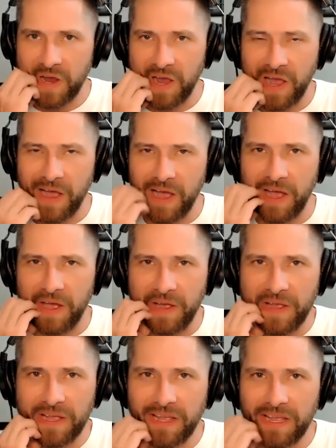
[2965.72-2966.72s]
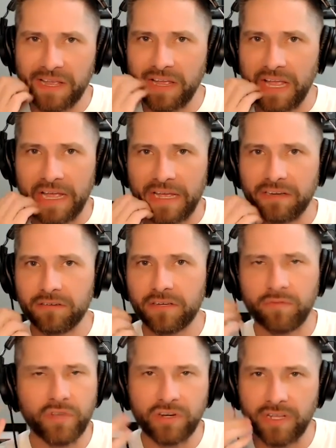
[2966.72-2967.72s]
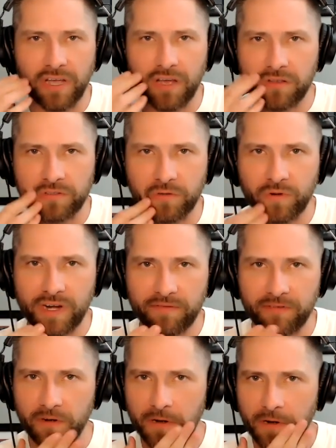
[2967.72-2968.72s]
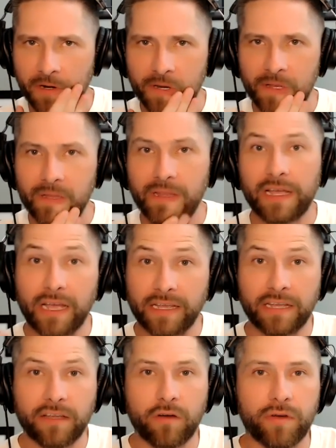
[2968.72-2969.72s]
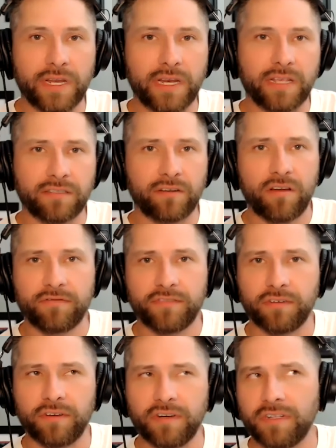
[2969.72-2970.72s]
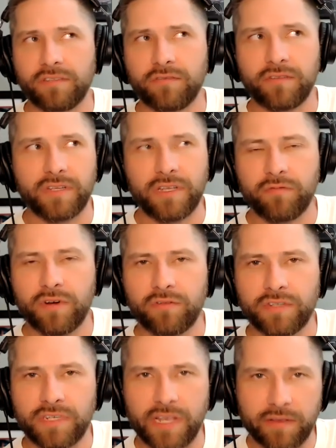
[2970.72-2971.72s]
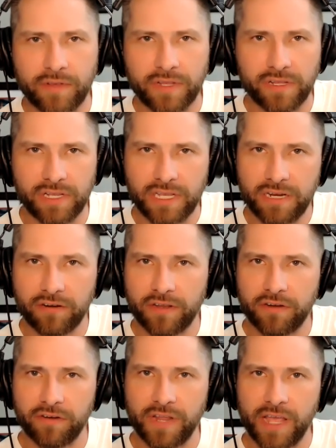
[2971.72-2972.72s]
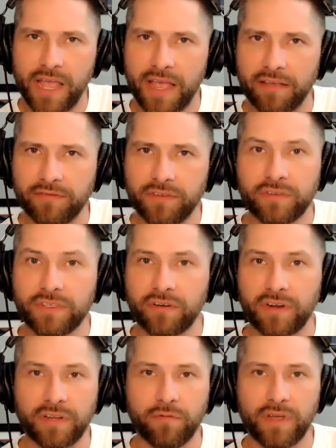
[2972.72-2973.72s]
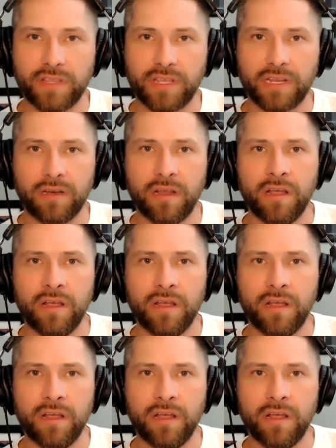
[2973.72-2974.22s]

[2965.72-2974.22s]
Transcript: at community college or whatever, like I can go in as an officer, and it would only take me like a year and a half. So is there any way that